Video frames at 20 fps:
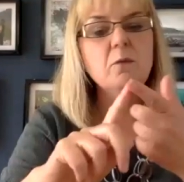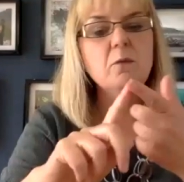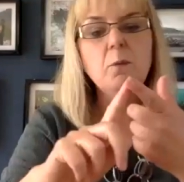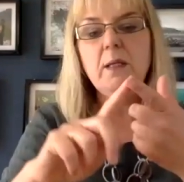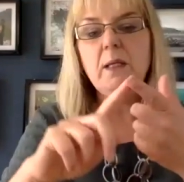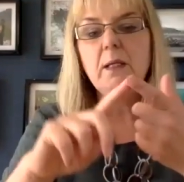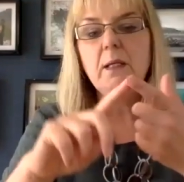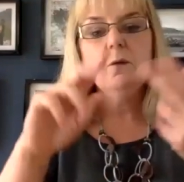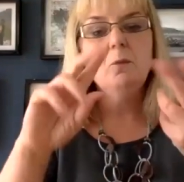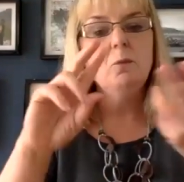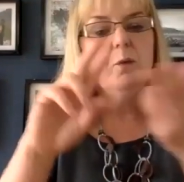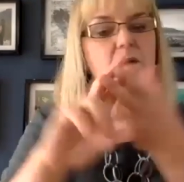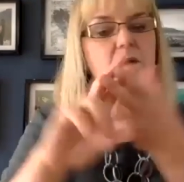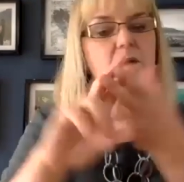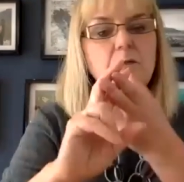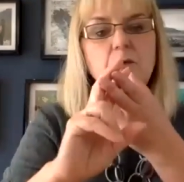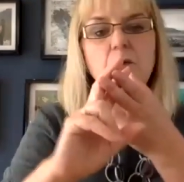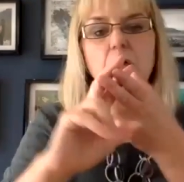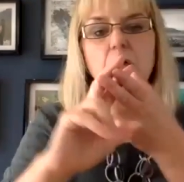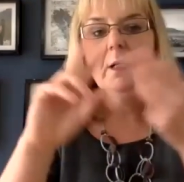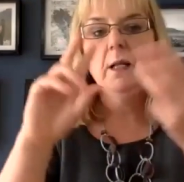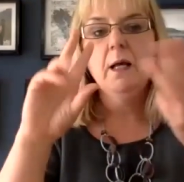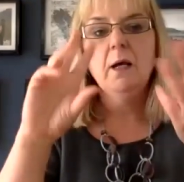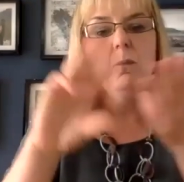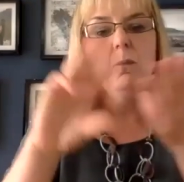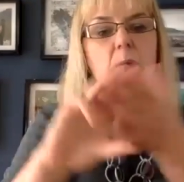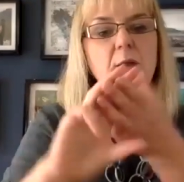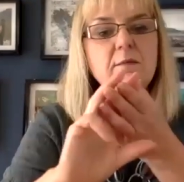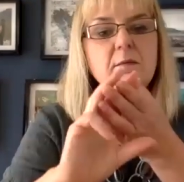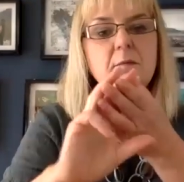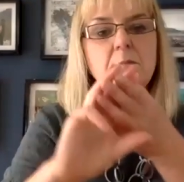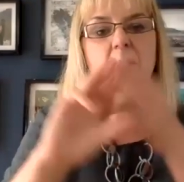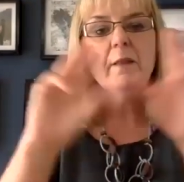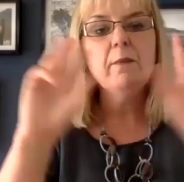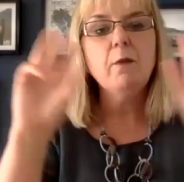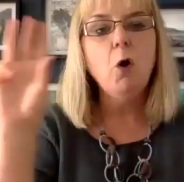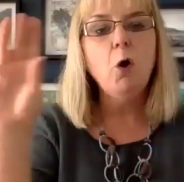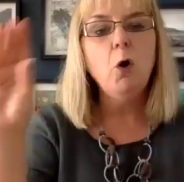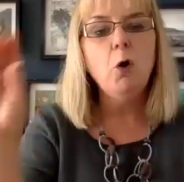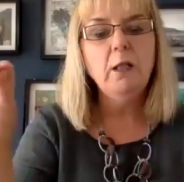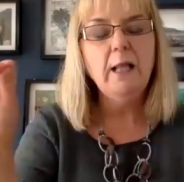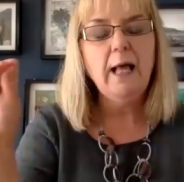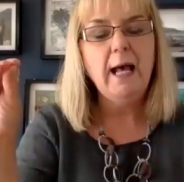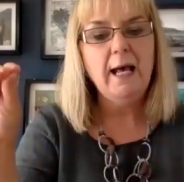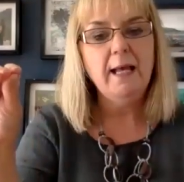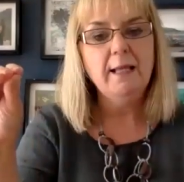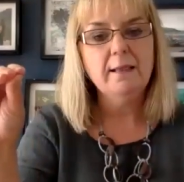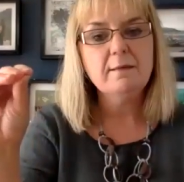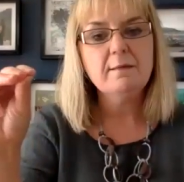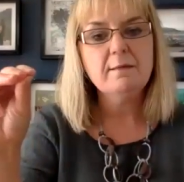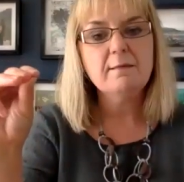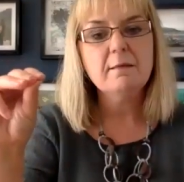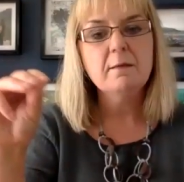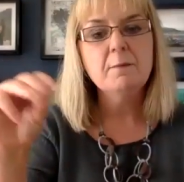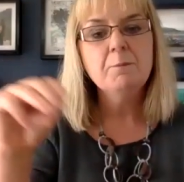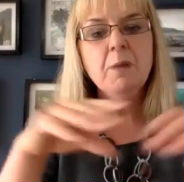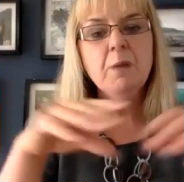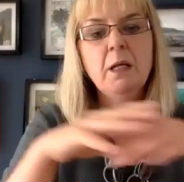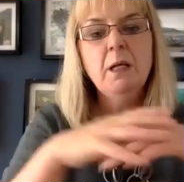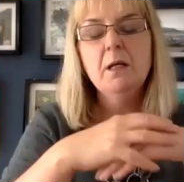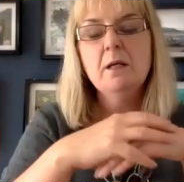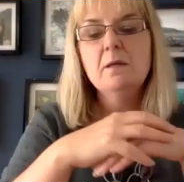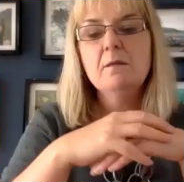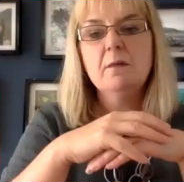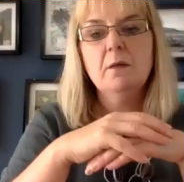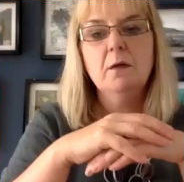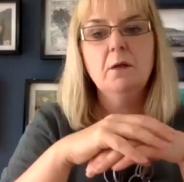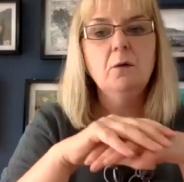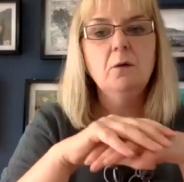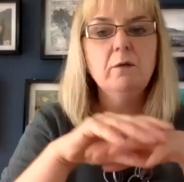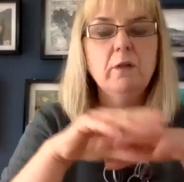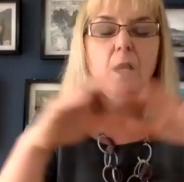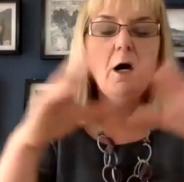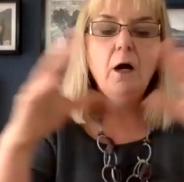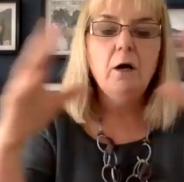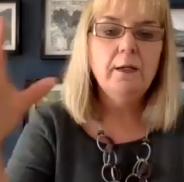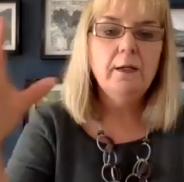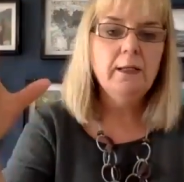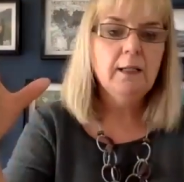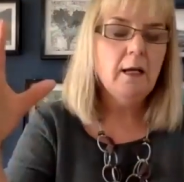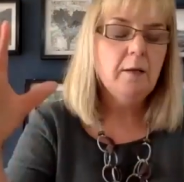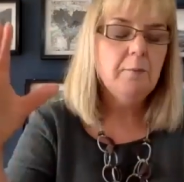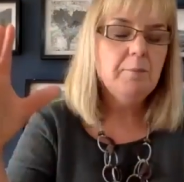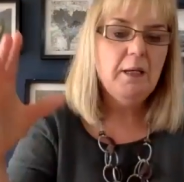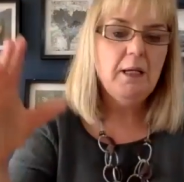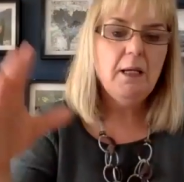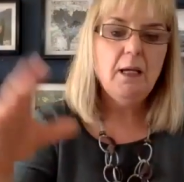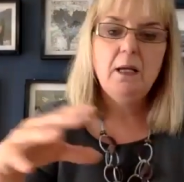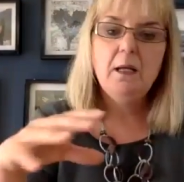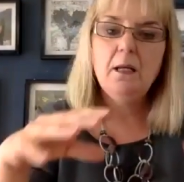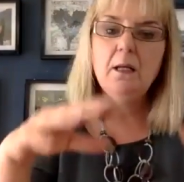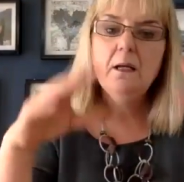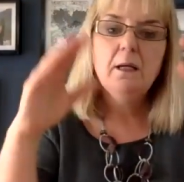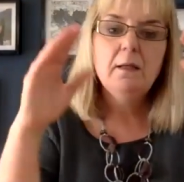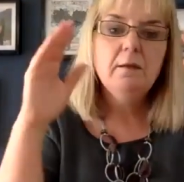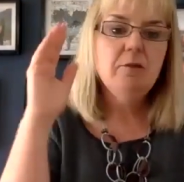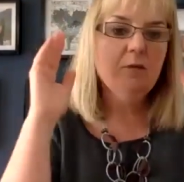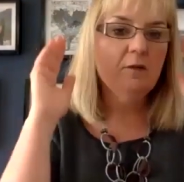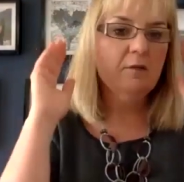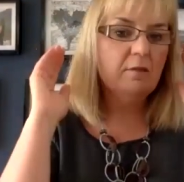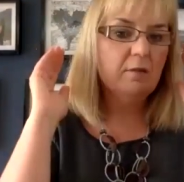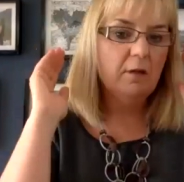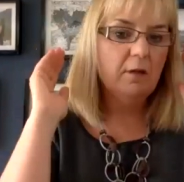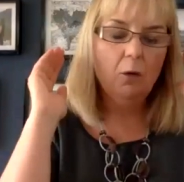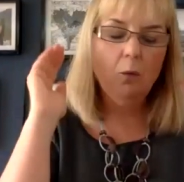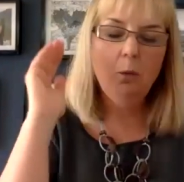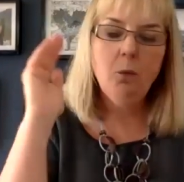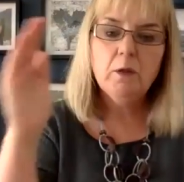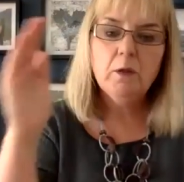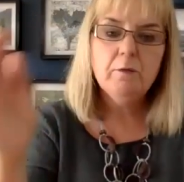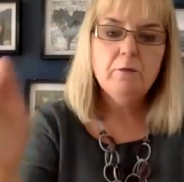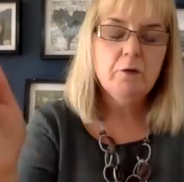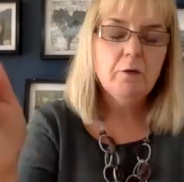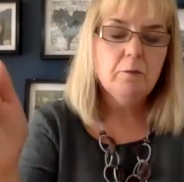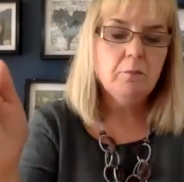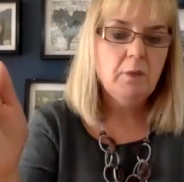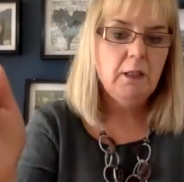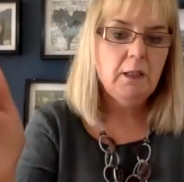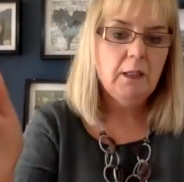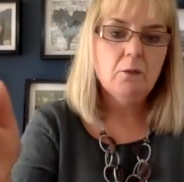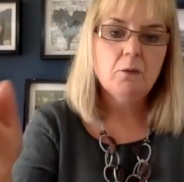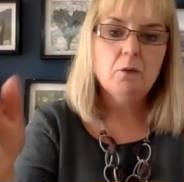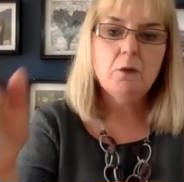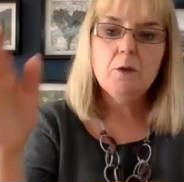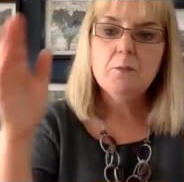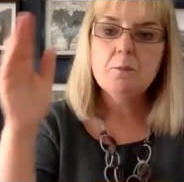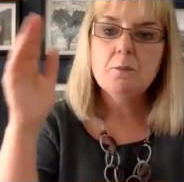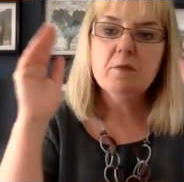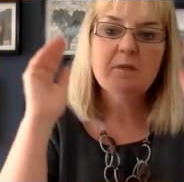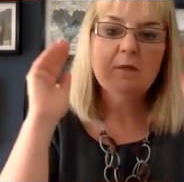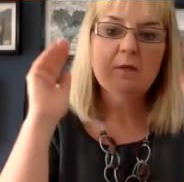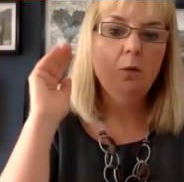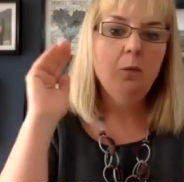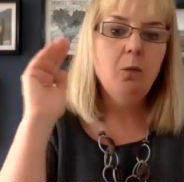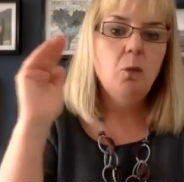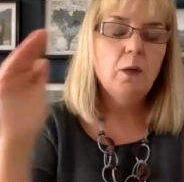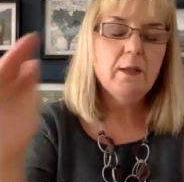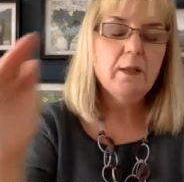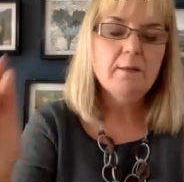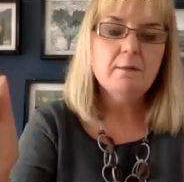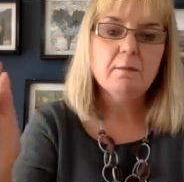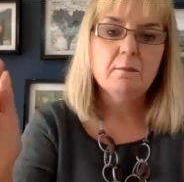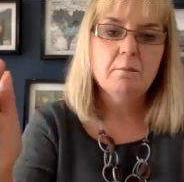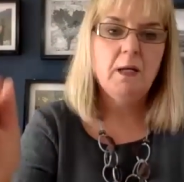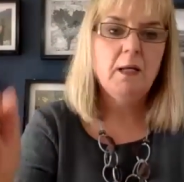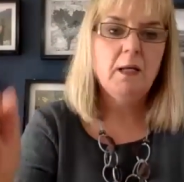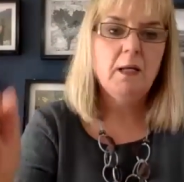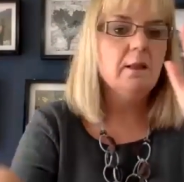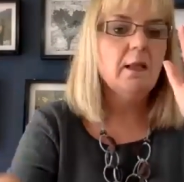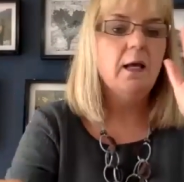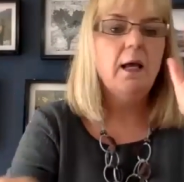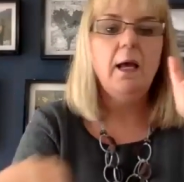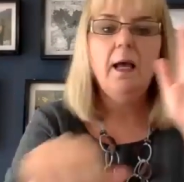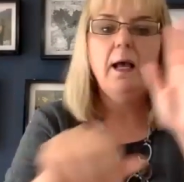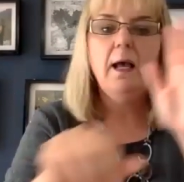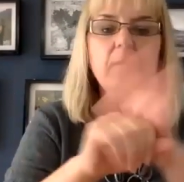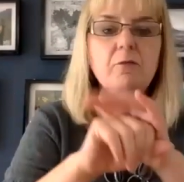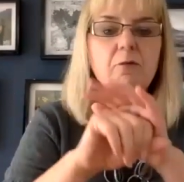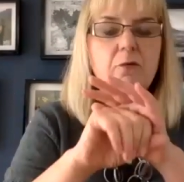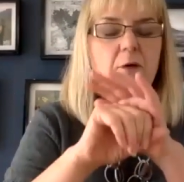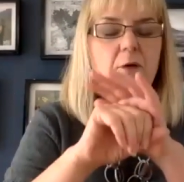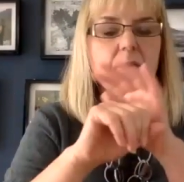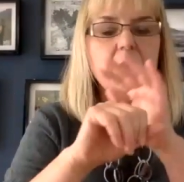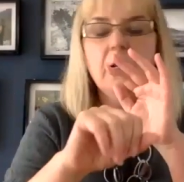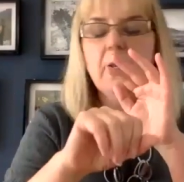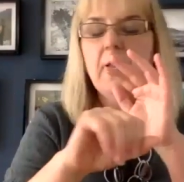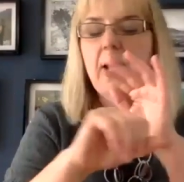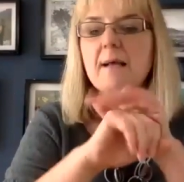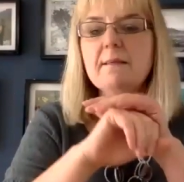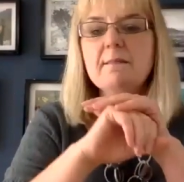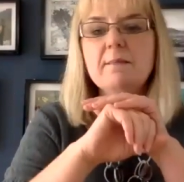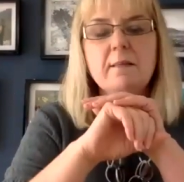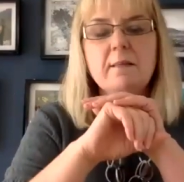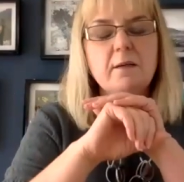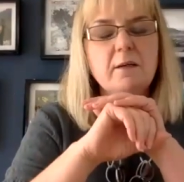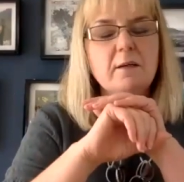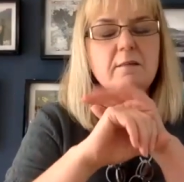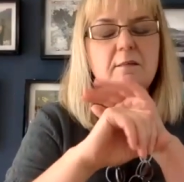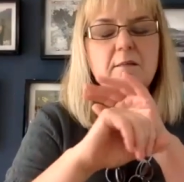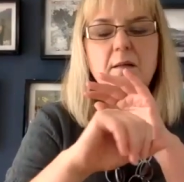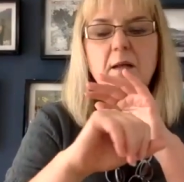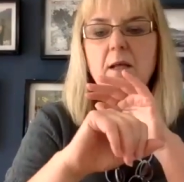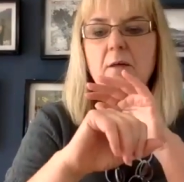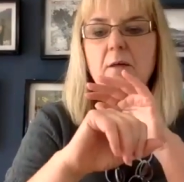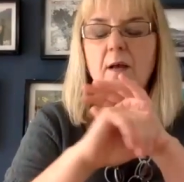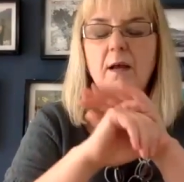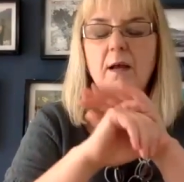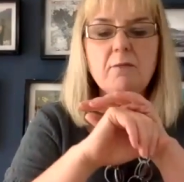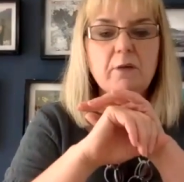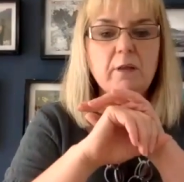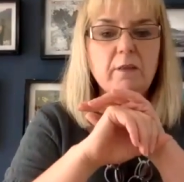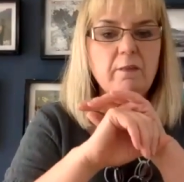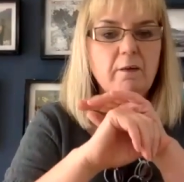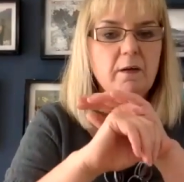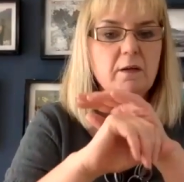a week, once a fortnight, once a month, all hands. So the RNIB, just take one of your meeting rooms once a month, the last Thursday of every